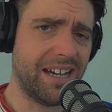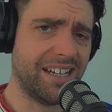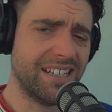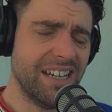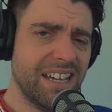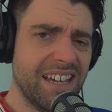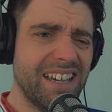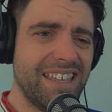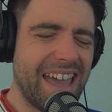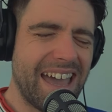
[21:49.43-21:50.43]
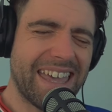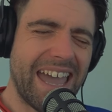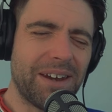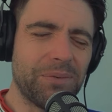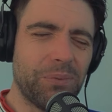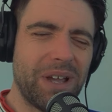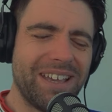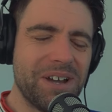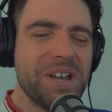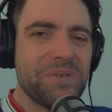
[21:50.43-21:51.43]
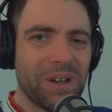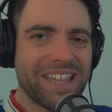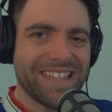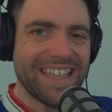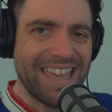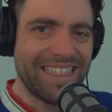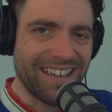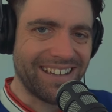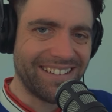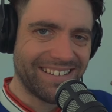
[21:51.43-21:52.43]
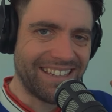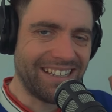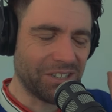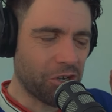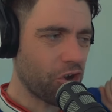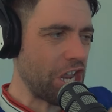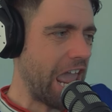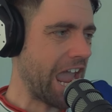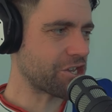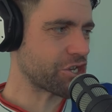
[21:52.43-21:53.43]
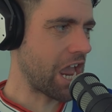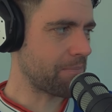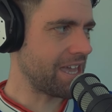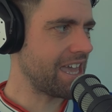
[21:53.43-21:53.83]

And yet again, we see the little green-haired chappy.